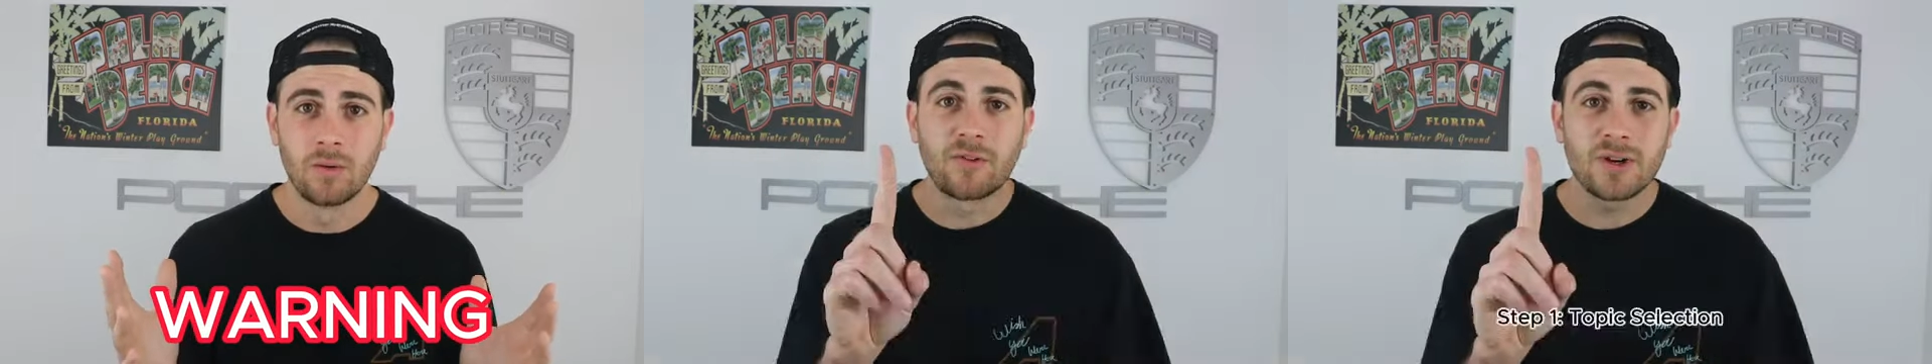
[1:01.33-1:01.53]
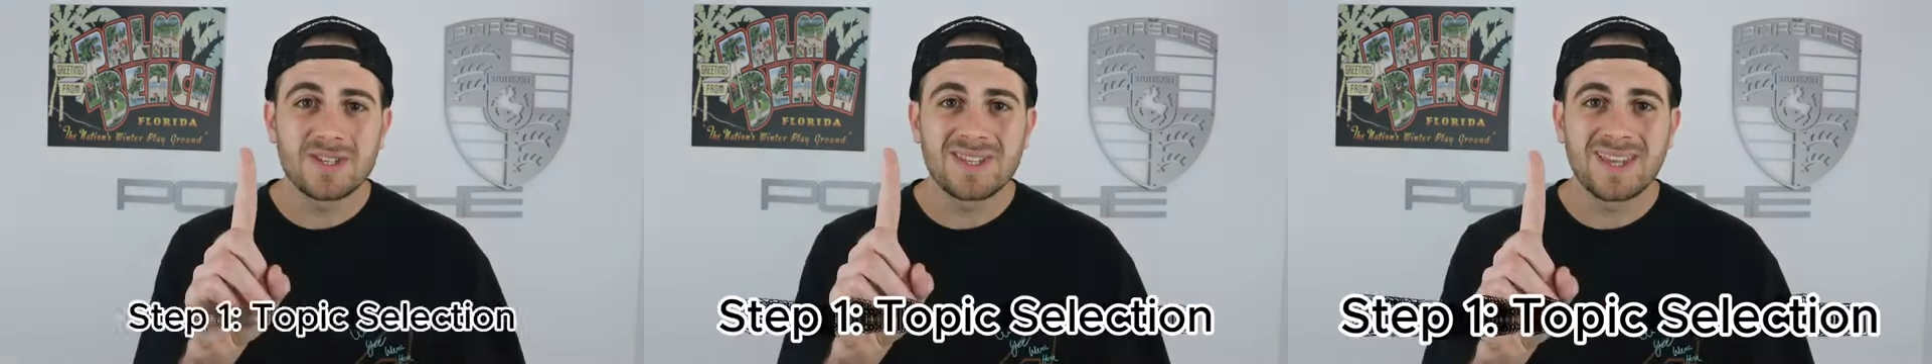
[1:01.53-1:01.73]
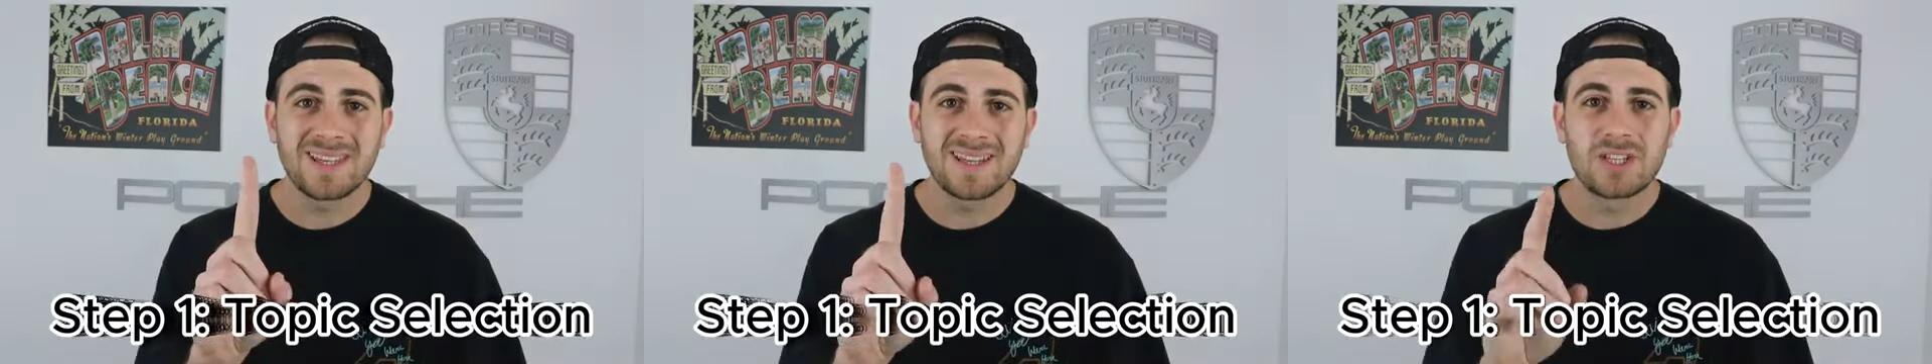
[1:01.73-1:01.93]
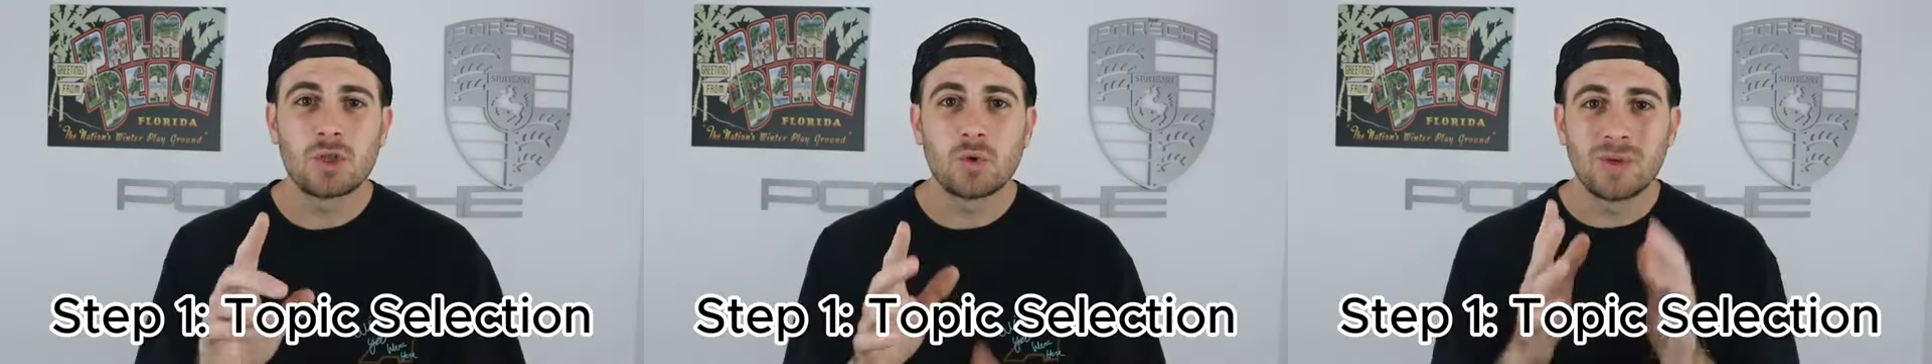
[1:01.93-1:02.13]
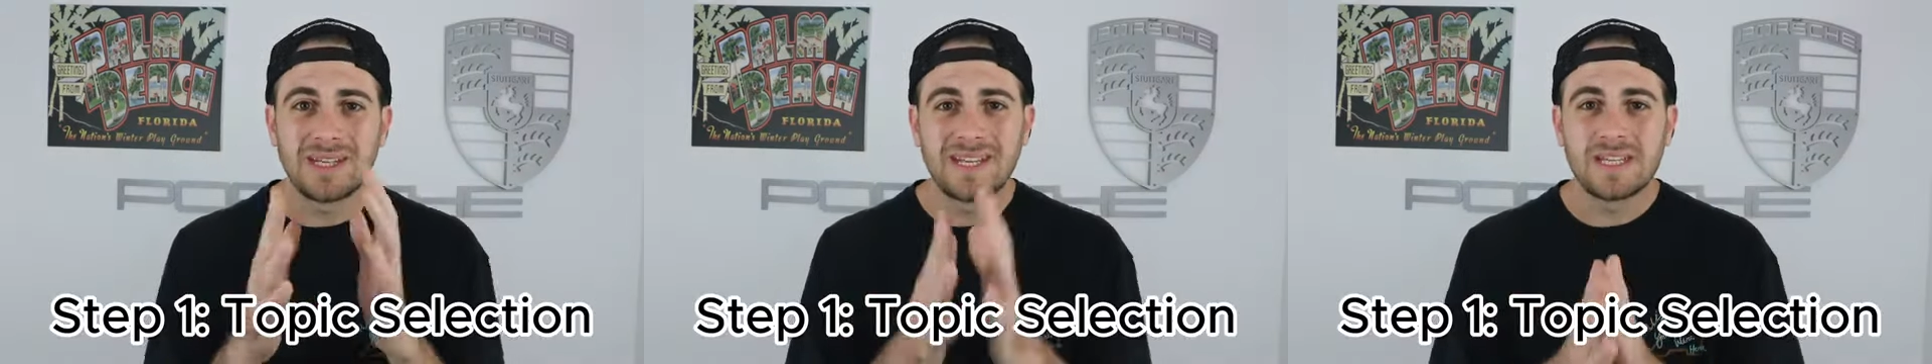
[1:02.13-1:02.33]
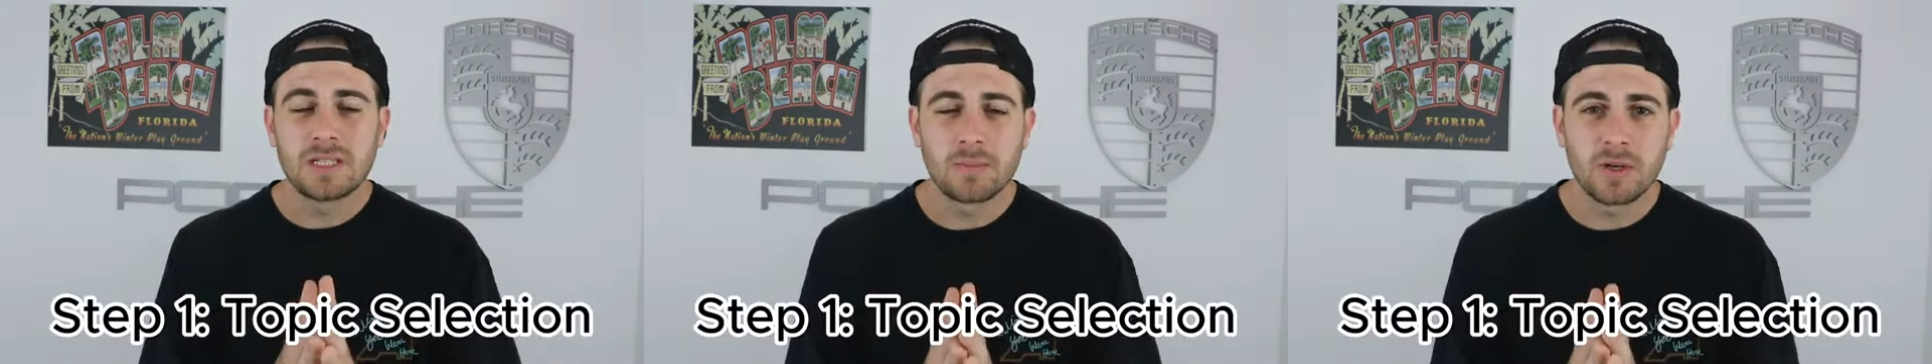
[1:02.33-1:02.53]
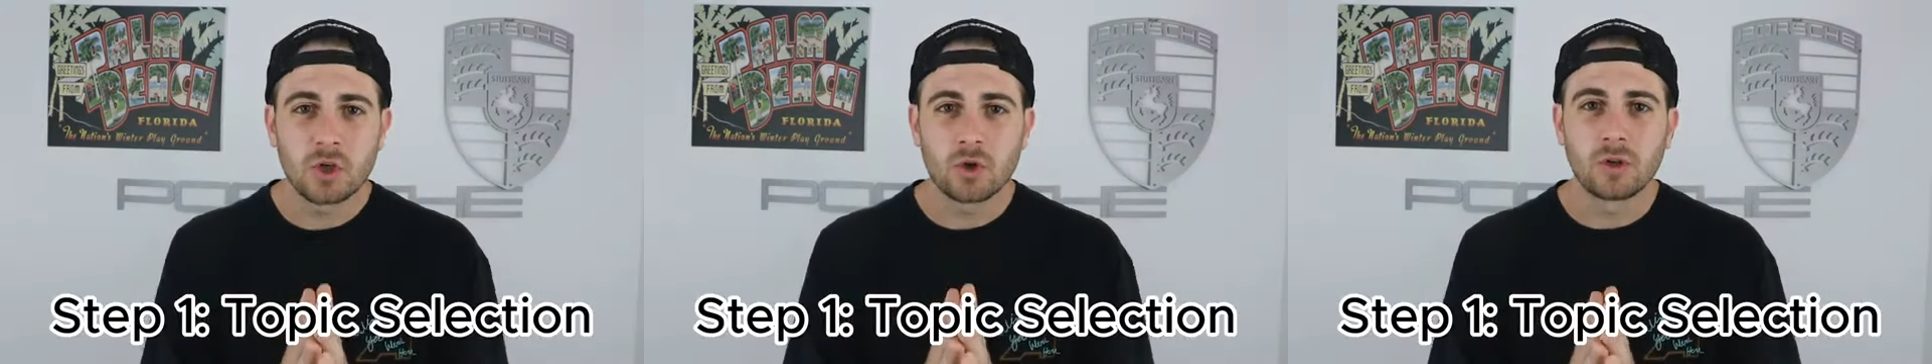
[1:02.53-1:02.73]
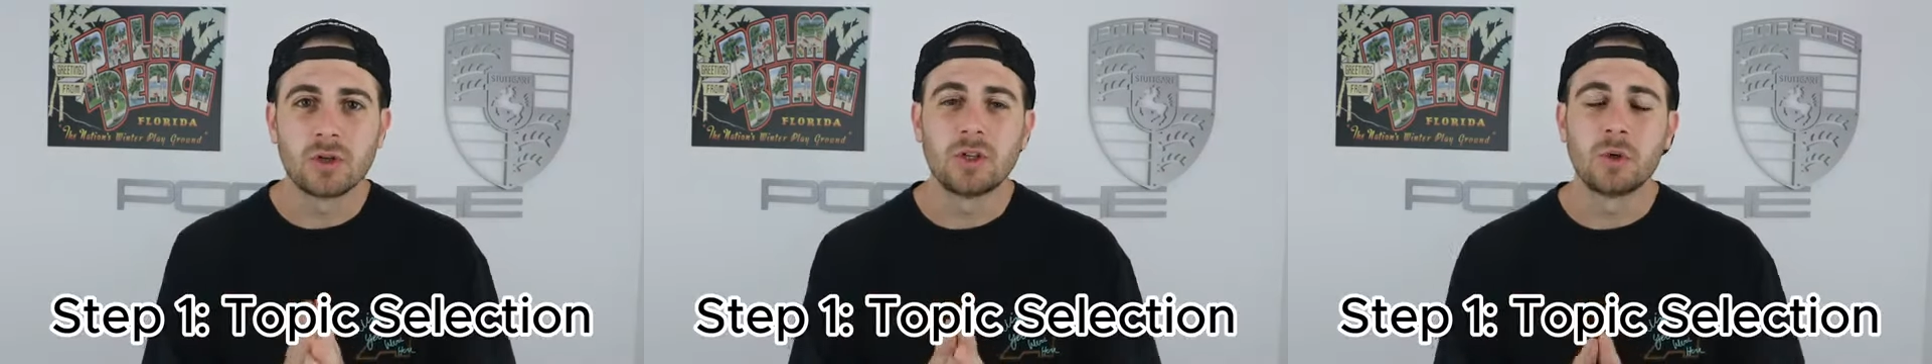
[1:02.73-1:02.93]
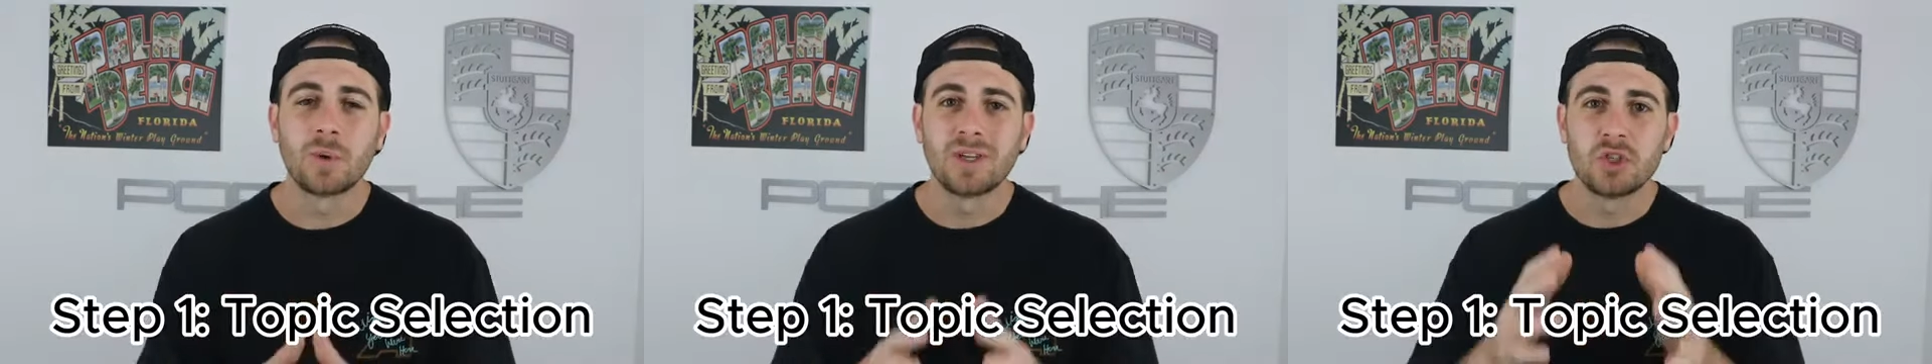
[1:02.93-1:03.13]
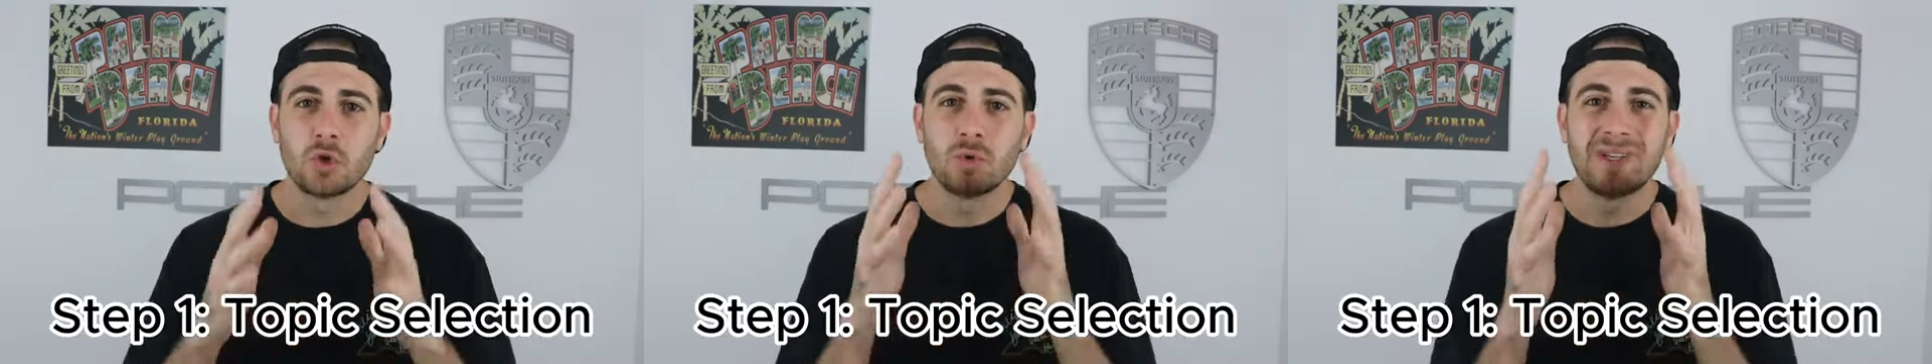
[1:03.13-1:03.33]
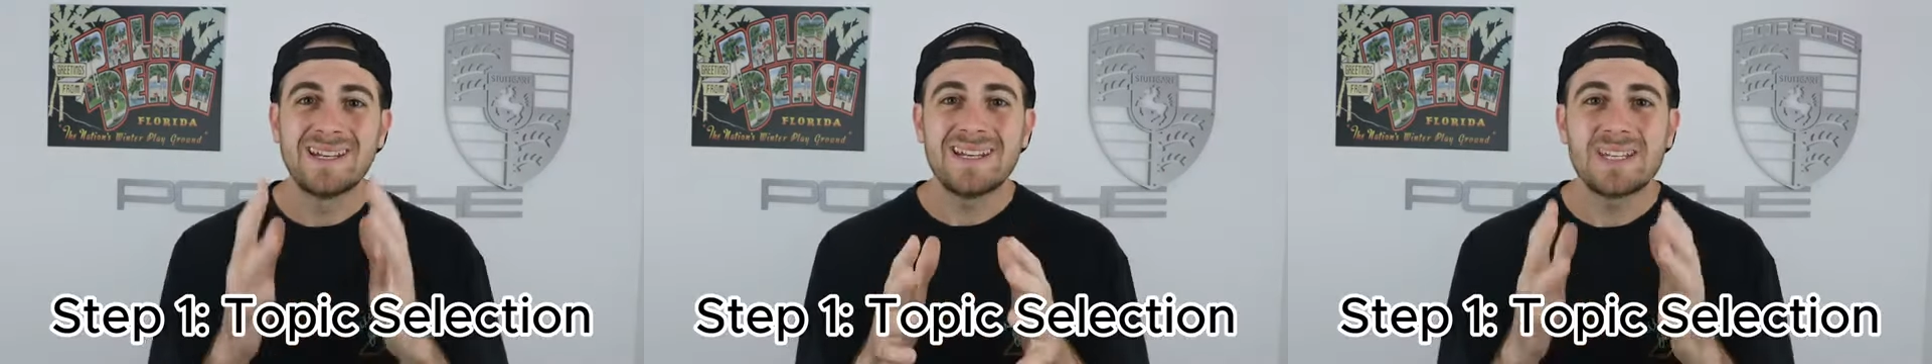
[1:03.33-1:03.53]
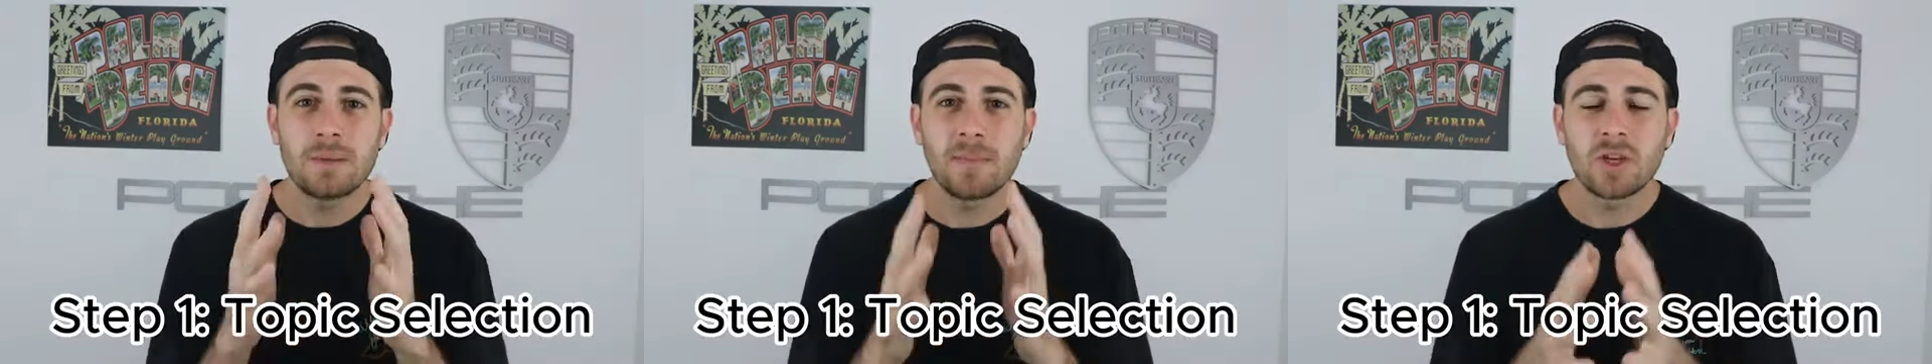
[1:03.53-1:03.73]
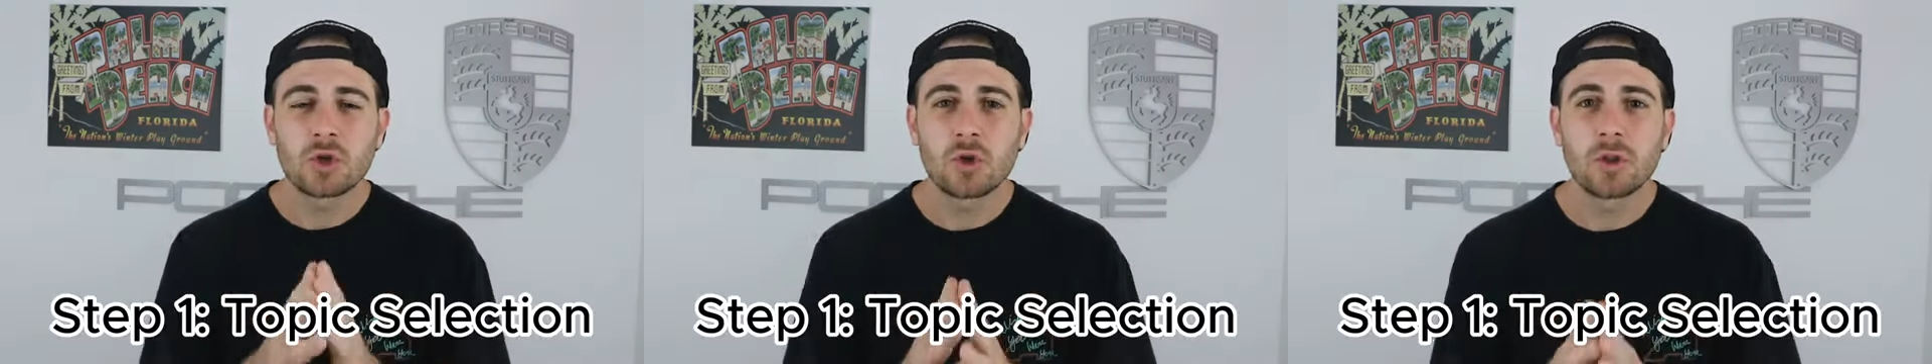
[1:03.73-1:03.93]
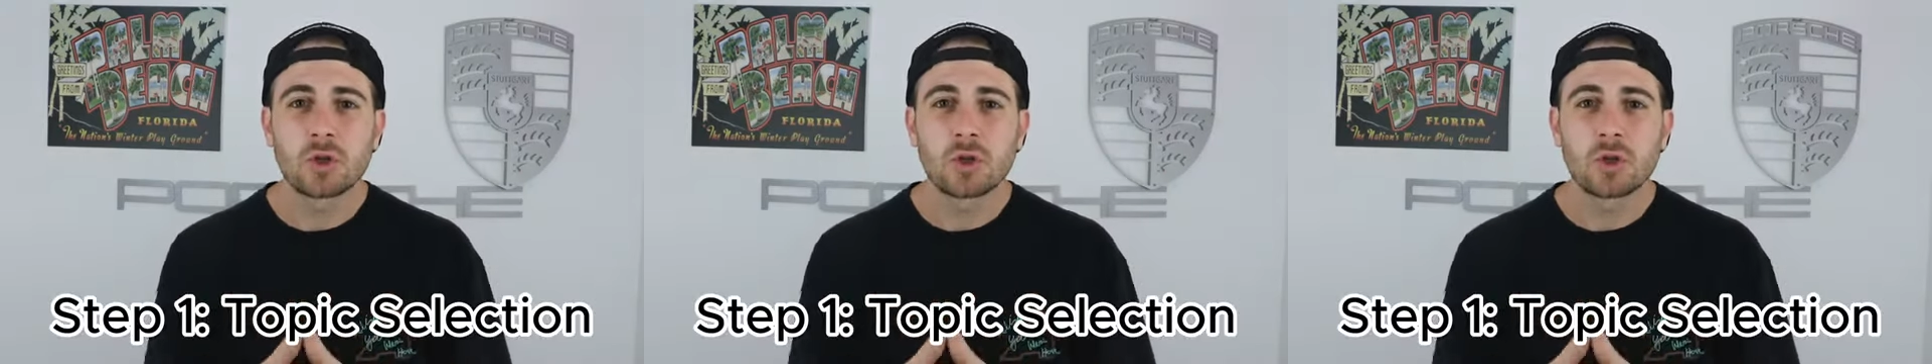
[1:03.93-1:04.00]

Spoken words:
First thing that you need to make sure you're doing is you need to make sure